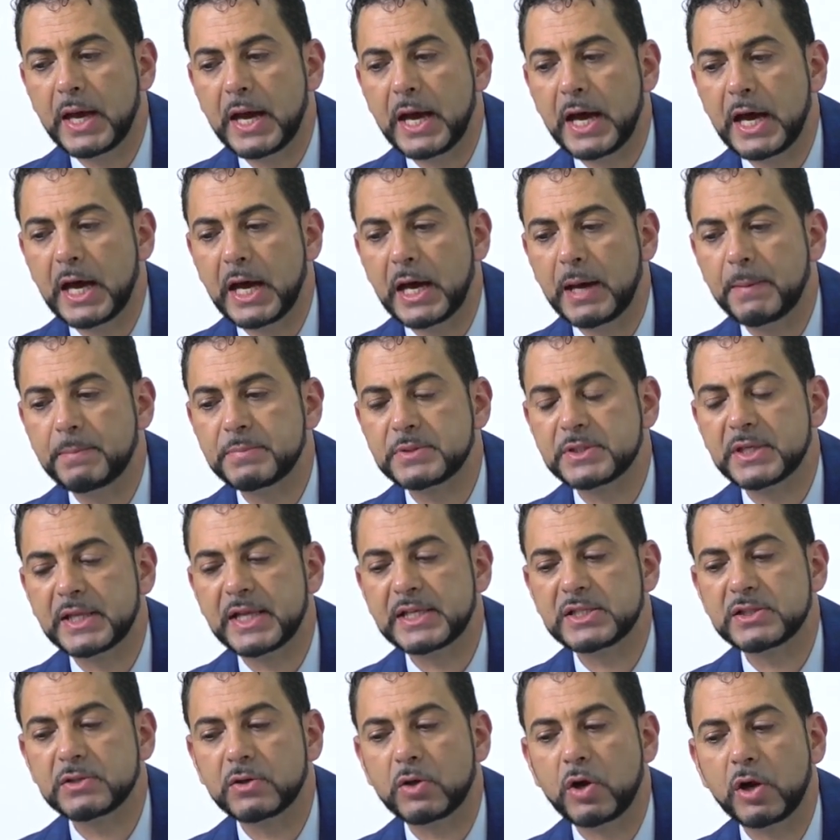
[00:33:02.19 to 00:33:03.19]
So
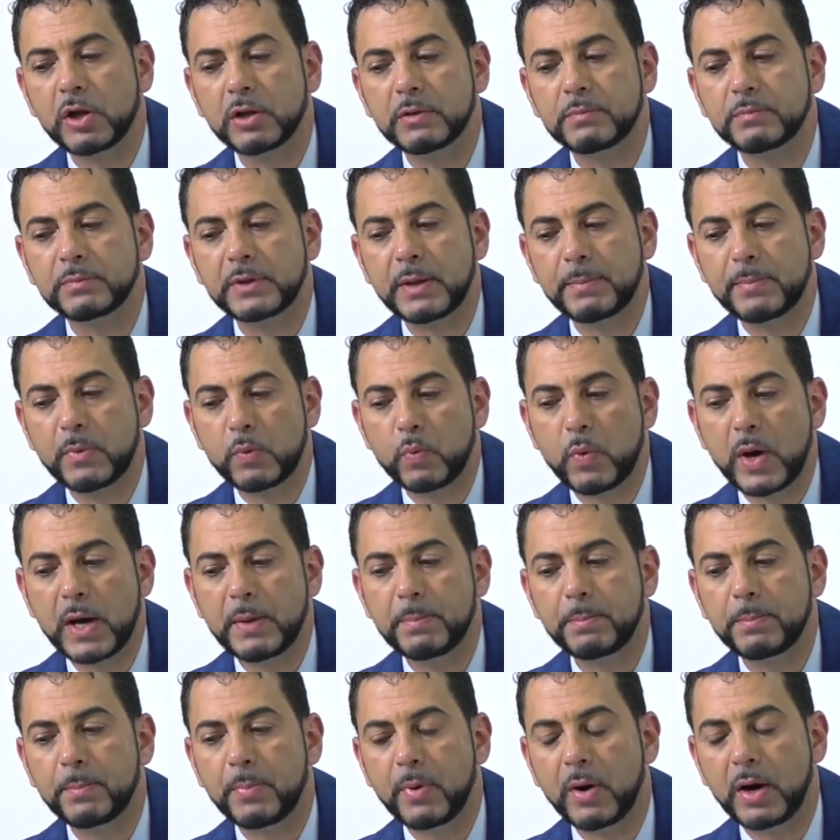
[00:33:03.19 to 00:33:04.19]
that's column number
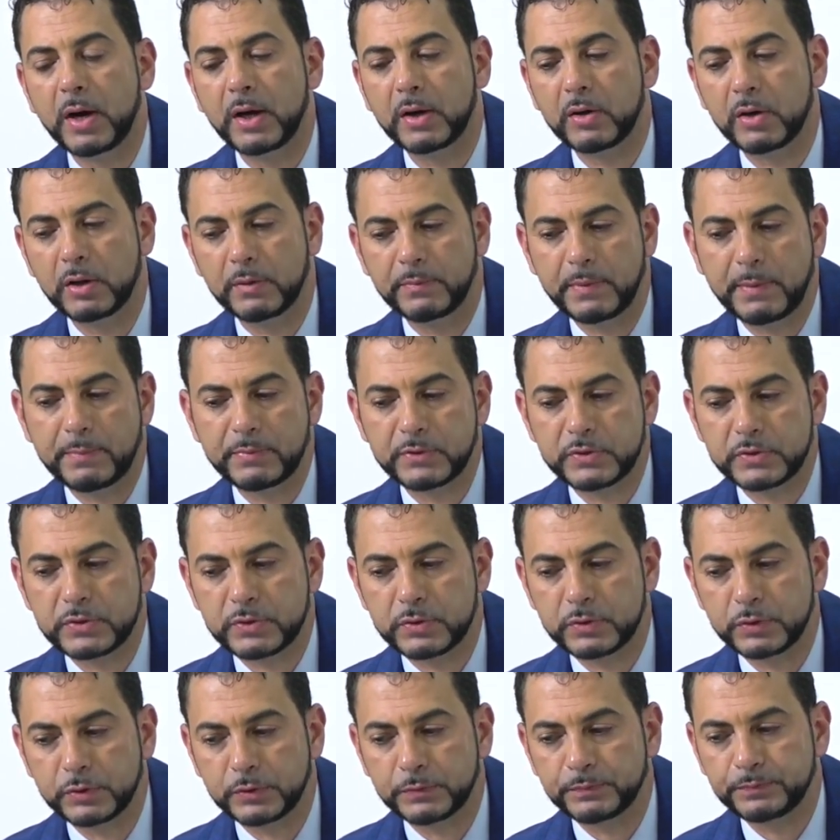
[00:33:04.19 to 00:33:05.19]
1 by column number
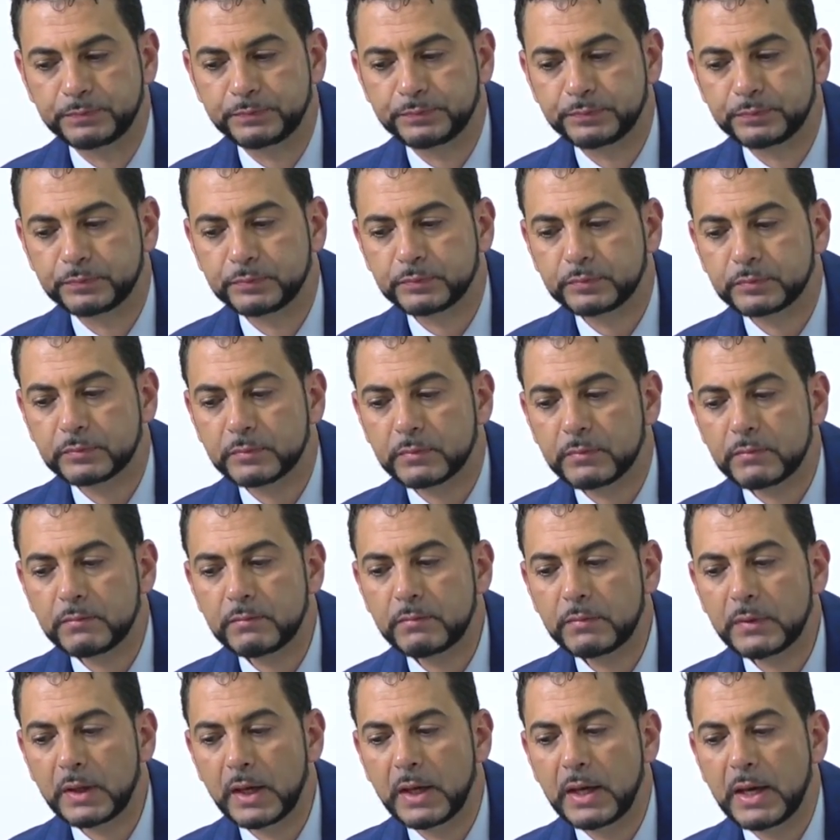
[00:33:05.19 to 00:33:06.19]
2,
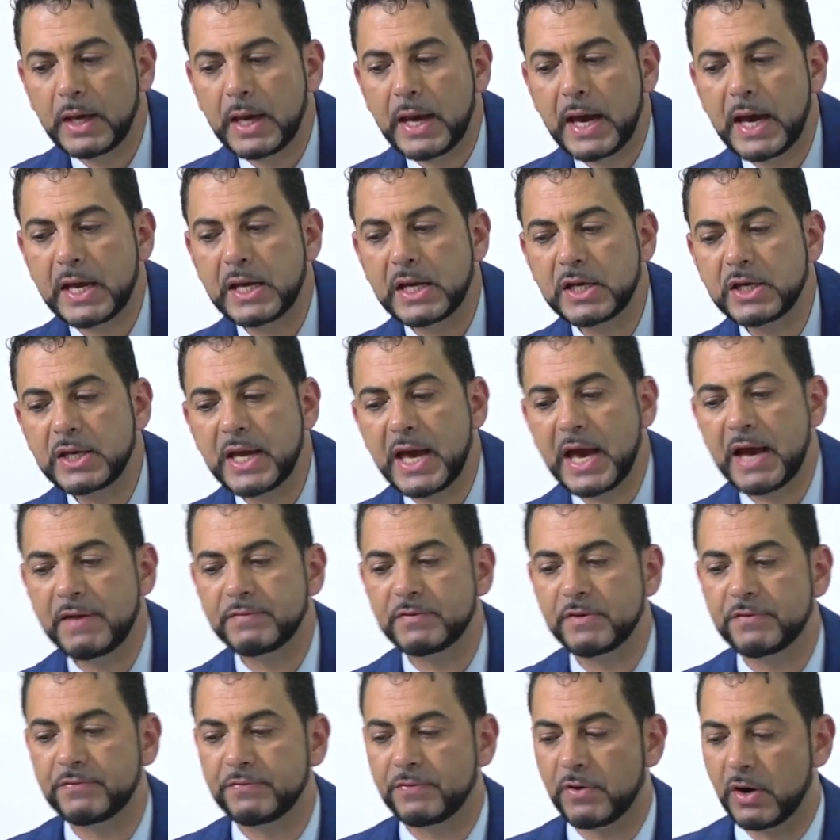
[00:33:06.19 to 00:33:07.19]
and then you have
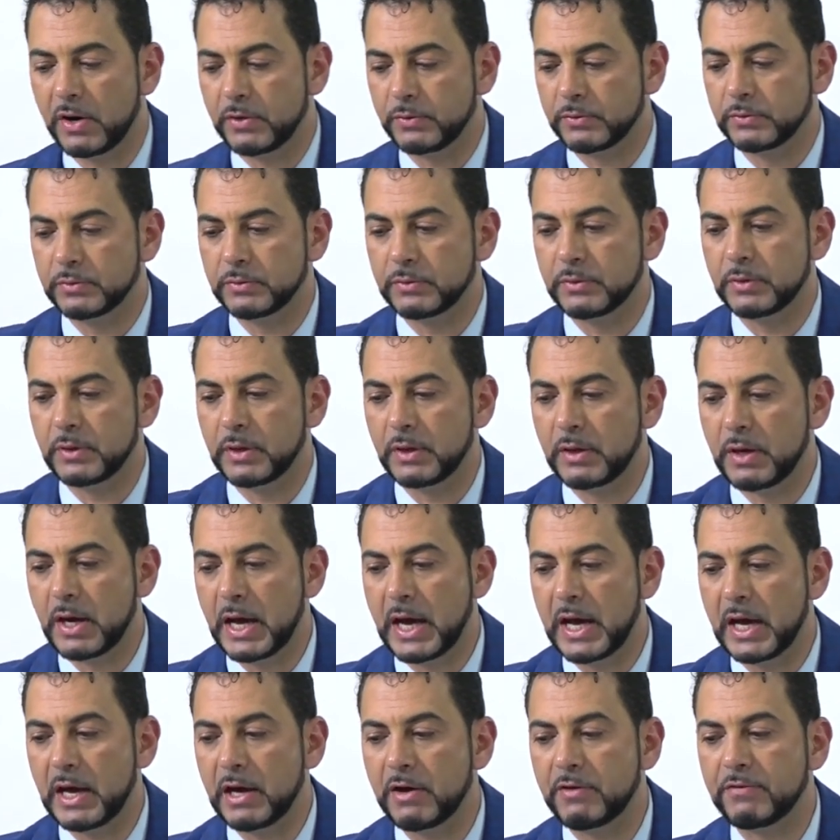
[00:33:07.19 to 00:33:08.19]
your final
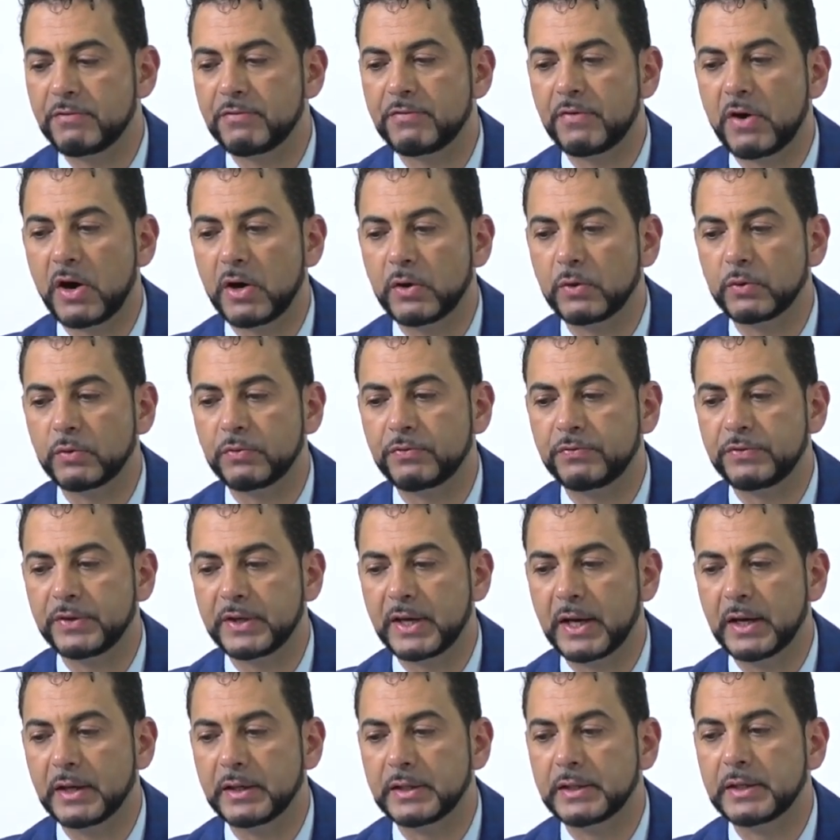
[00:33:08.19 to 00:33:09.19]

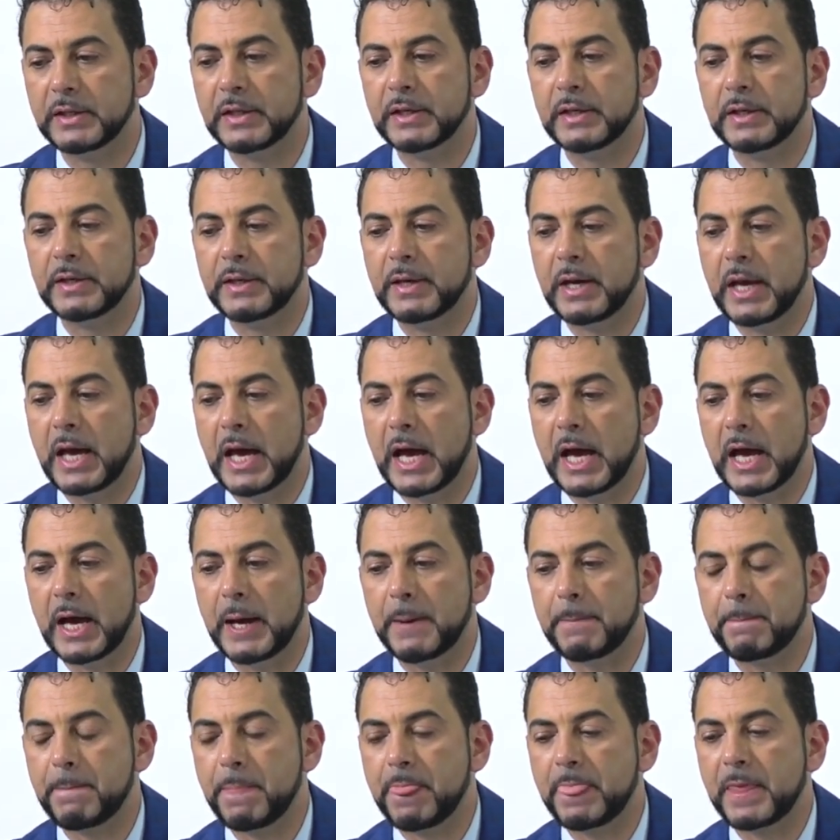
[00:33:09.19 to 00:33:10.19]
figure.
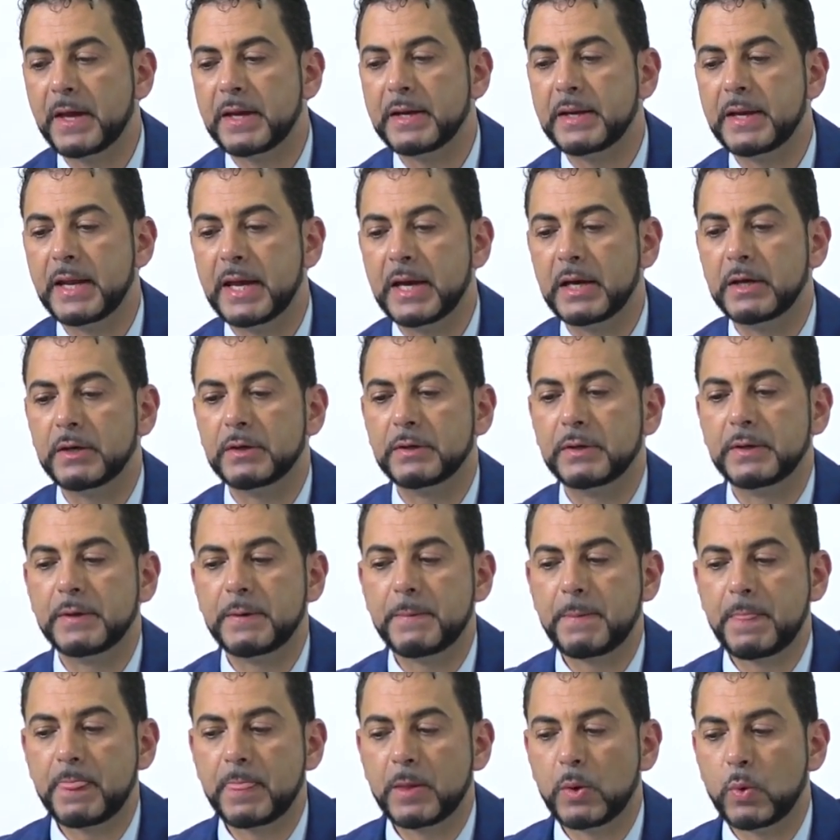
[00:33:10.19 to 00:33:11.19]
Now,
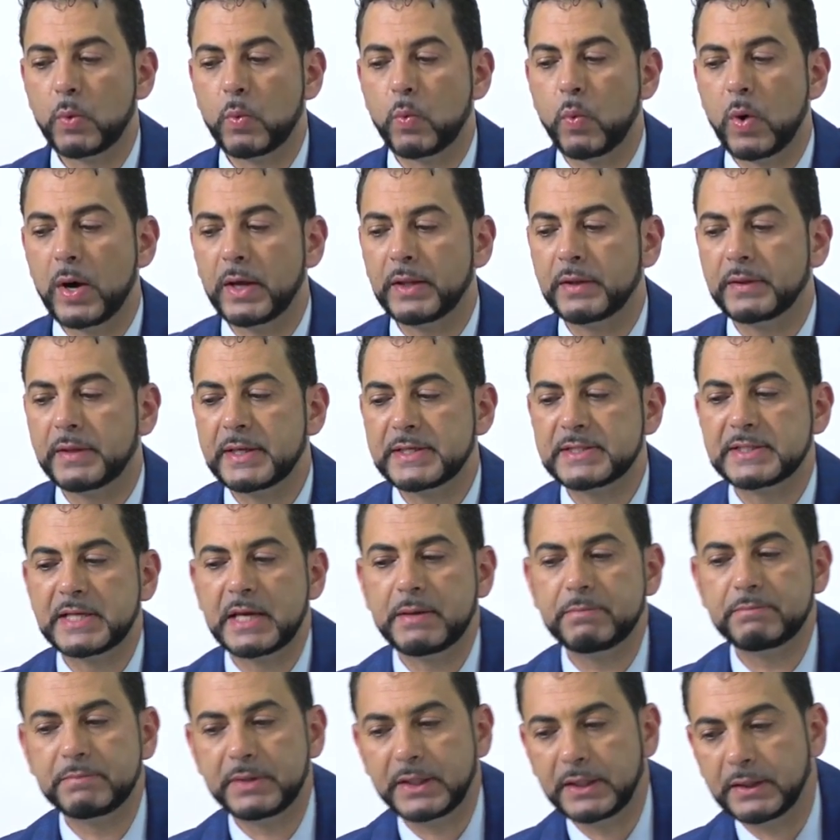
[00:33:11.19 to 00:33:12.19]
what does
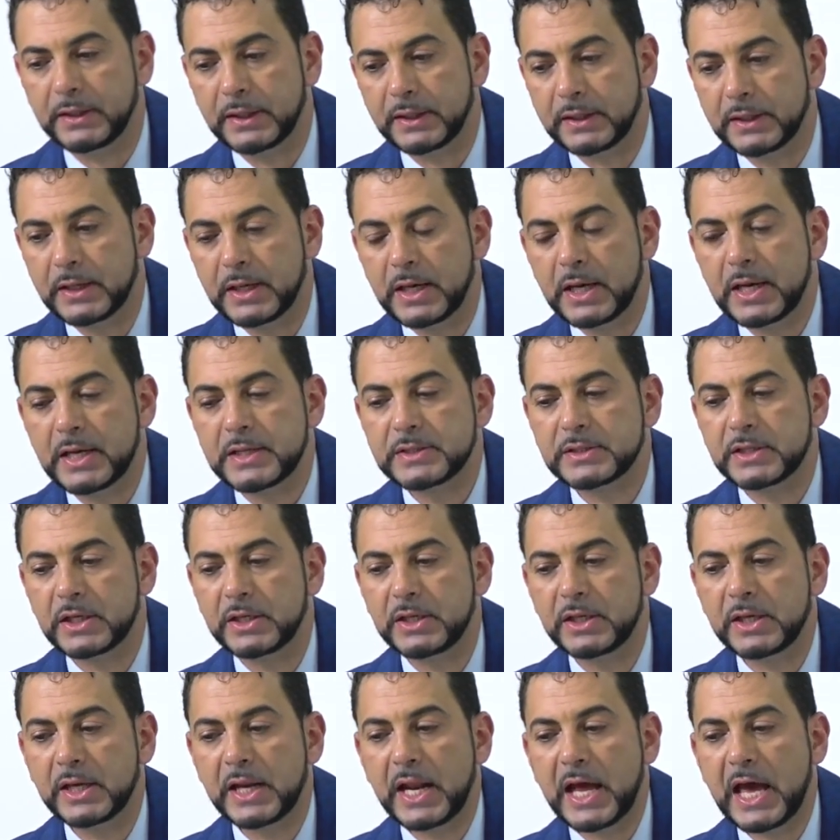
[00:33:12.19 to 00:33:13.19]
that mean then? So
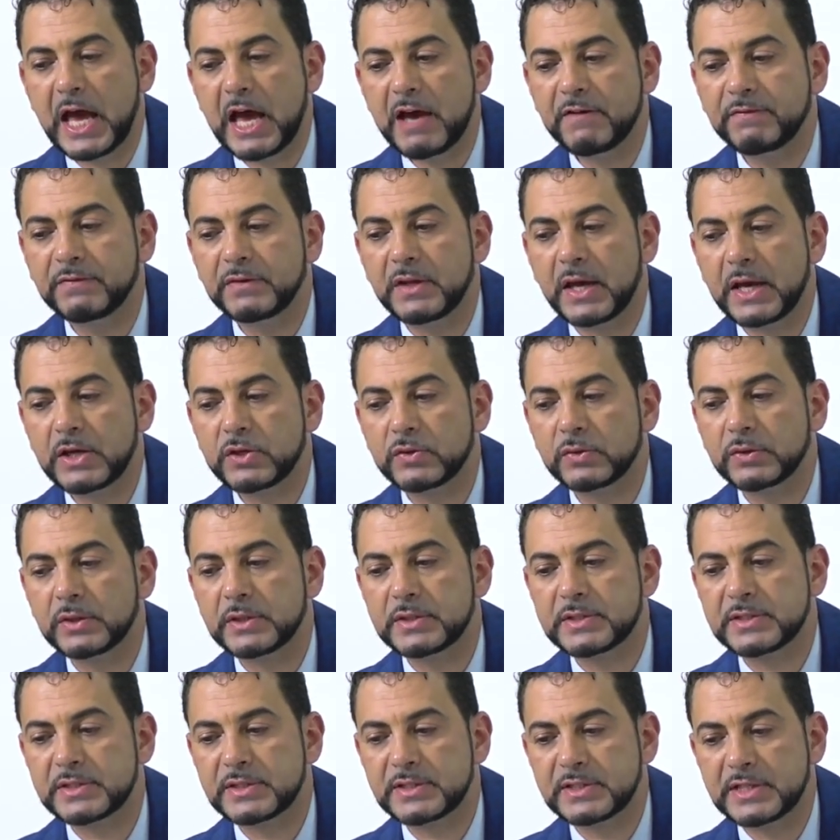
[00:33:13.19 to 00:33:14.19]
you're going to have the
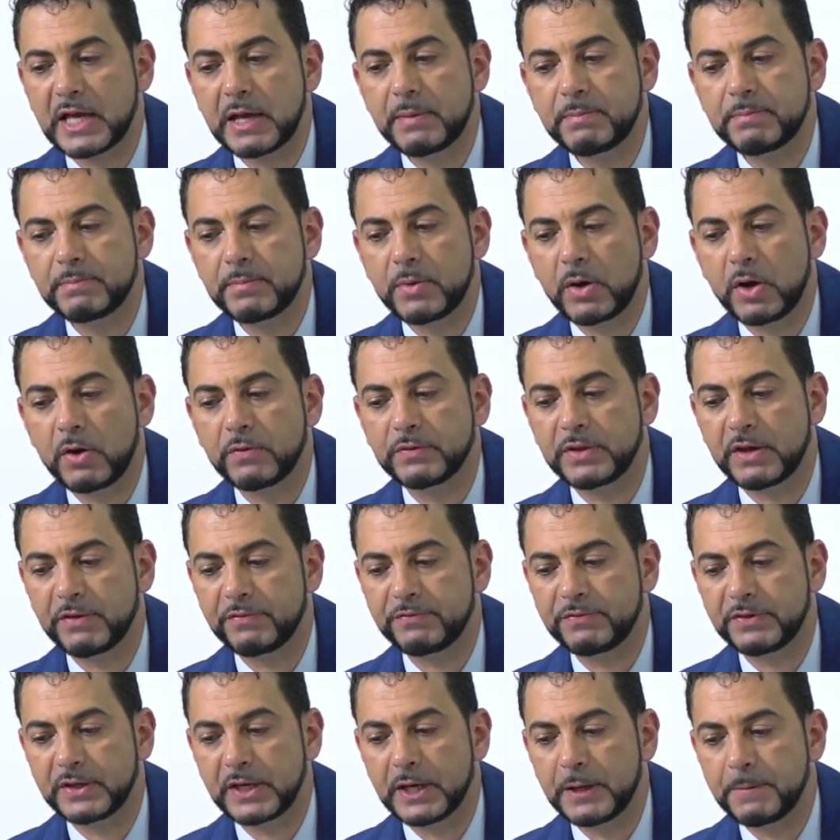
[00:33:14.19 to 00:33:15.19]
sum of that
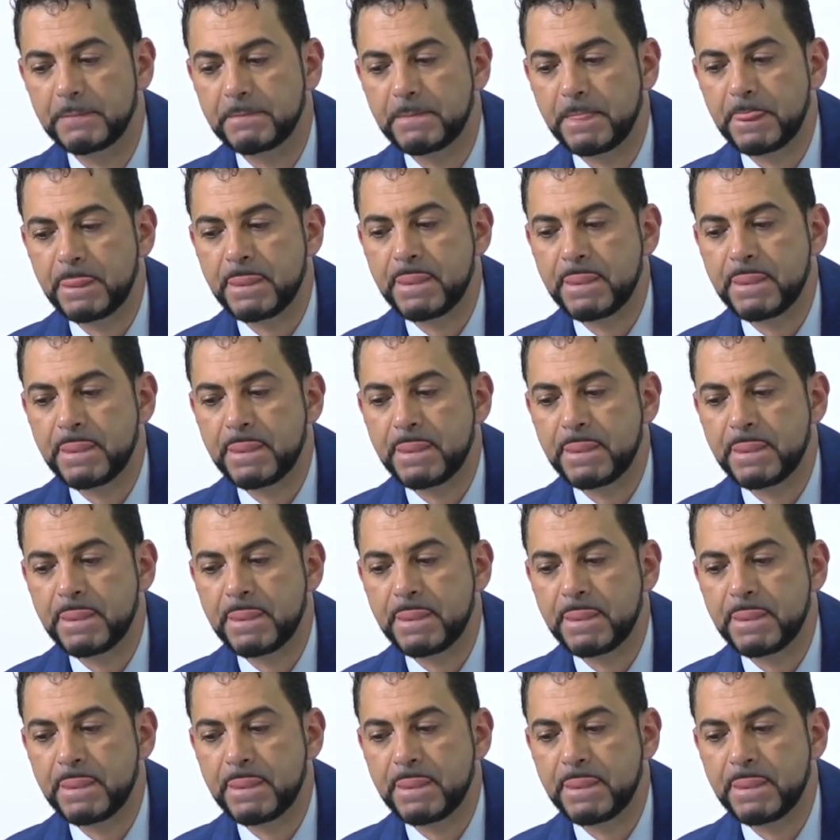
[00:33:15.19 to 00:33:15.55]
figure.